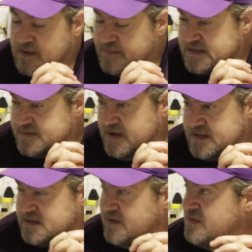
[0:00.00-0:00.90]
up this
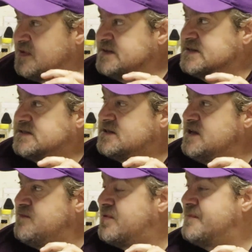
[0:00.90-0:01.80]
mess. Everybody's
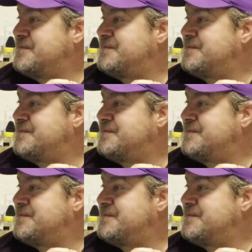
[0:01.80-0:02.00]
asleep.